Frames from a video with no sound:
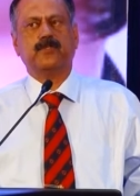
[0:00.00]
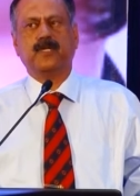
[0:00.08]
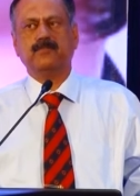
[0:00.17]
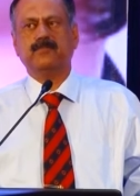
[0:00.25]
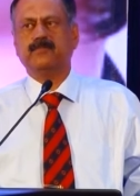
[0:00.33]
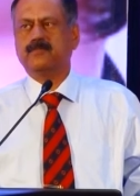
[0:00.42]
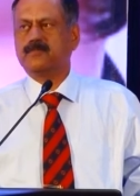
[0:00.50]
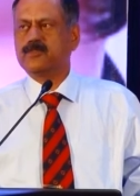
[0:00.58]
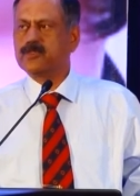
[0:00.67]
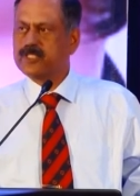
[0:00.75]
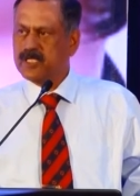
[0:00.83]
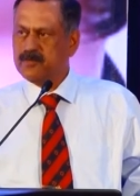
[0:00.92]
come
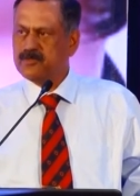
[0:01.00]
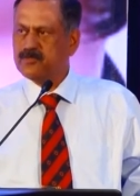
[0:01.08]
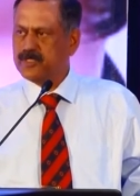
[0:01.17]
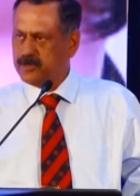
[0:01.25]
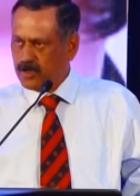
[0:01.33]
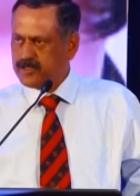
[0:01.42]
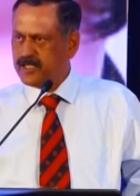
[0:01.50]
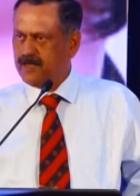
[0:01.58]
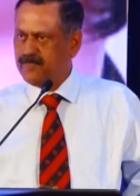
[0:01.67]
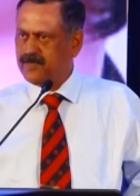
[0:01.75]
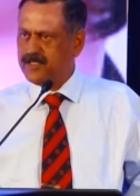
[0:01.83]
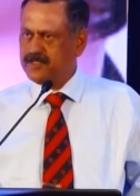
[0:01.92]
to terms with
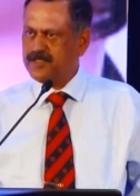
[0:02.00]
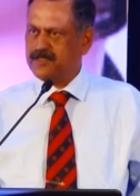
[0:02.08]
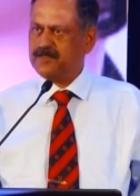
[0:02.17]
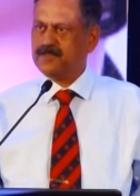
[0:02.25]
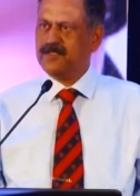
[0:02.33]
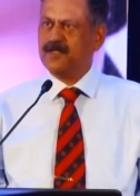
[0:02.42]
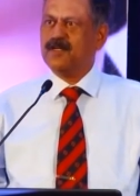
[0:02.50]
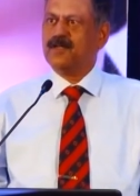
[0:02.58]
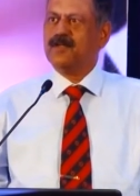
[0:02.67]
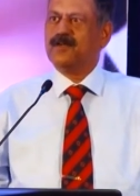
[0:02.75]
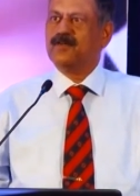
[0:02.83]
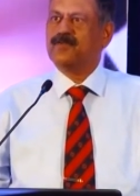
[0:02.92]
yourself first,
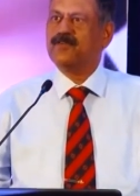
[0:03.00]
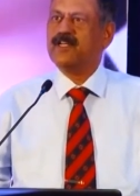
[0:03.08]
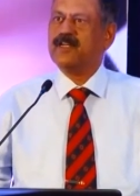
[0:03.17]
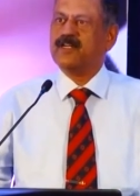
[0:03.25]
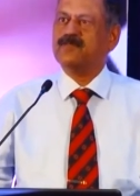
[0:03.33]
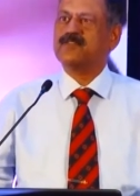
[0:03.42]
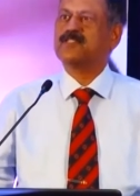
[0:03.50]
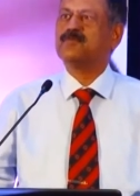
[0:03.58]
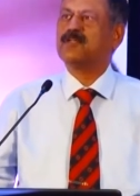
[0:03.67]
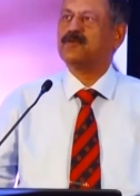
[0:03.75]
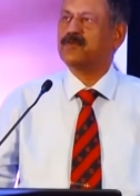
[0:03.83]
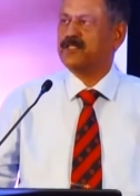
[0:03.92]
feel
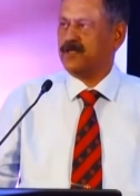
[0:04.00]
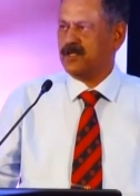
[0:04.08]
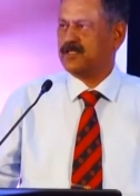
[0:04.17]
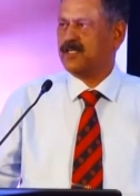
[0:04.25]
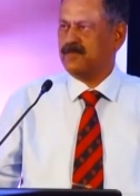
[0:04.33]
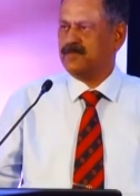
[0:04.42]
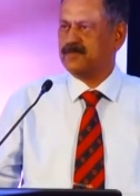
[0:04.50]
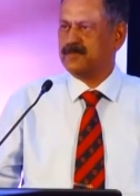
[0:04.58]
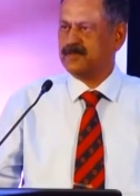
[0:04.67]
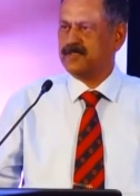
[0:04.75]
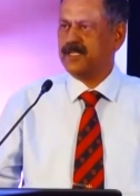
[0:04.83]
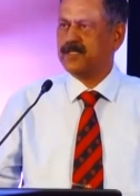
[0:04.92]
comfortable with yourself,
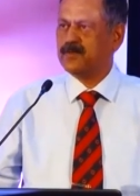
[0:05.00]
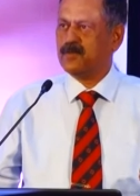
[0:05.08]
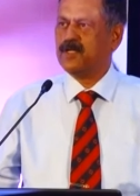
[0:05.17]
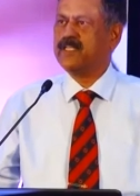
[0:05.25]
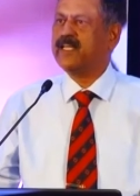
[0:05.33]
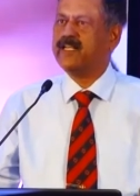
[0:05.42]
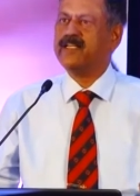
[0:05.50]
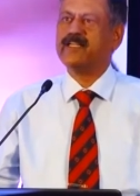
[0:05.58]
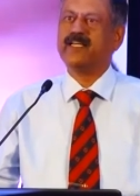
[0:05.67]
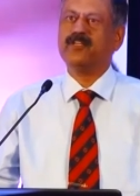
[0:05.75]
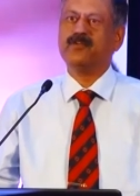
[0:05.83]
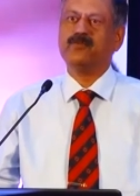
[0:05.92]
and only then
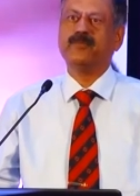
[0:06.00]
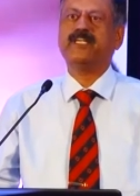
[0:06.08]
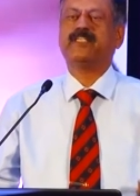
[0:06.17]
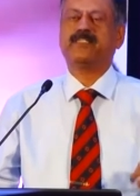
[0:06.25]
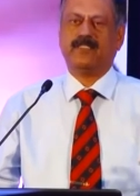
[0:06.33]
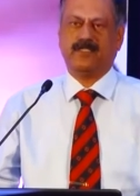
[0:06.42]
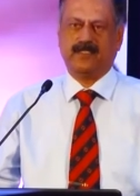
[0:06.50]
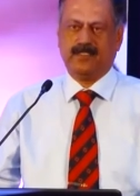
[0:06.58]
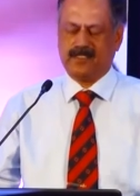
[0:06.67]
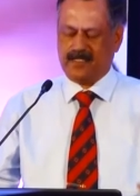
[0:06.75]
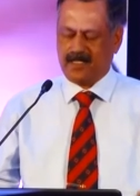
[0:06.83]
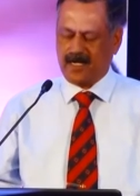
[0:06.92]
can you meet
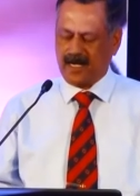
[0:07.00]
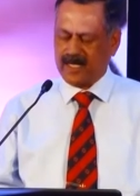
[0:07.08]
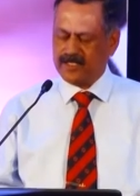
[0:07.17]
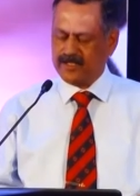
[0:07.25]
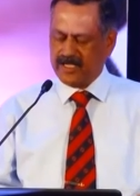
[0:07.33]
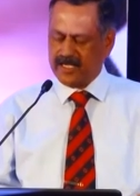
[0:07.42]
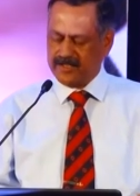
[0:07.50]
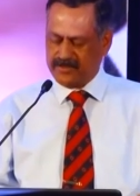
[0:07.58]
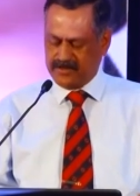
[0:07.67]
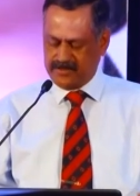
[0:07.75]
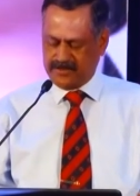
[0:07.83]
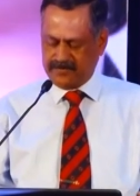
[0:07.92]
other
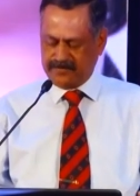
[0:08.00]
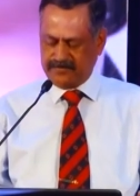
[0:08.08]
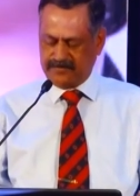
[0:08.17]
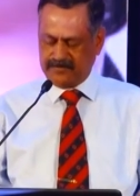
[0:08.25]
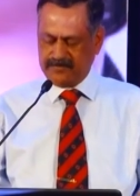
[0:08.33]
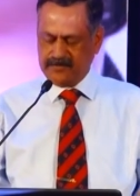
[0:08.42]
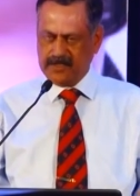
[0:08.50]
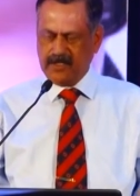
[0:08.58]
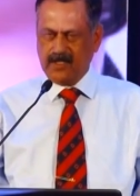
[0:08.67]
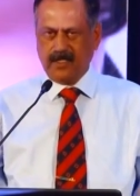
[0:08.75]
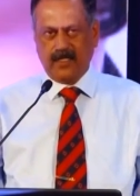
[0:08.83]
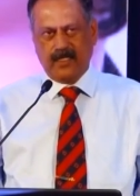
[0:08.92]
challenges.
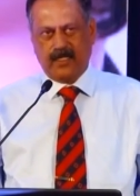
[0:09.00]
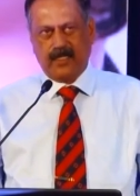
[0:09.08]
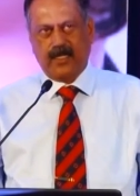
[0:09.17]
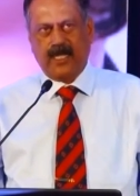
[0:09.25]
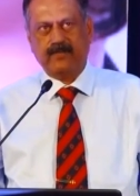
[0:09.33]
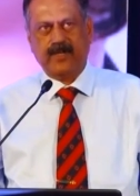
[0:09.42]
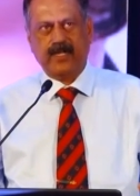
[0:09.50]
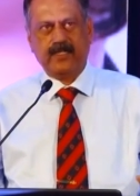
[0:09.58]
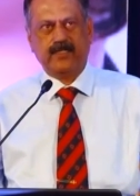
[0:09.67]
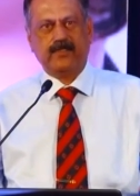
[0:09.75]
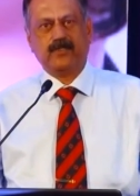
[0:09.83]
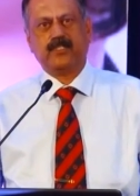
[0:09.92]
I've
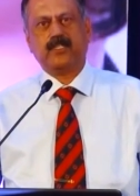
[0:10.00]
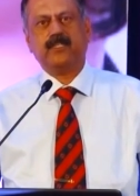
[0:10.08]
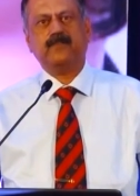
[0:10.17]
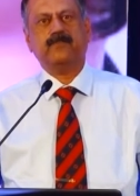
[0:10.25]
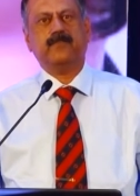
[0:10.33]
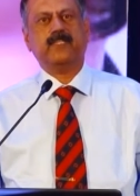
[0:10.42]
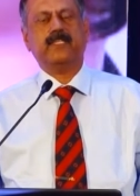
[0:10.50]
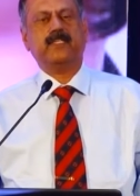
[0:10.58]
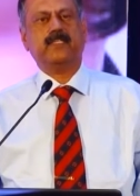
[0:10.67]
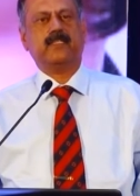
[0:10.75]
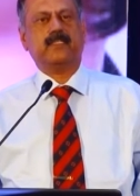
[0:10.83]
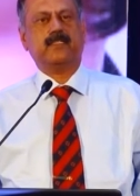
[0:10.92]
had to serve in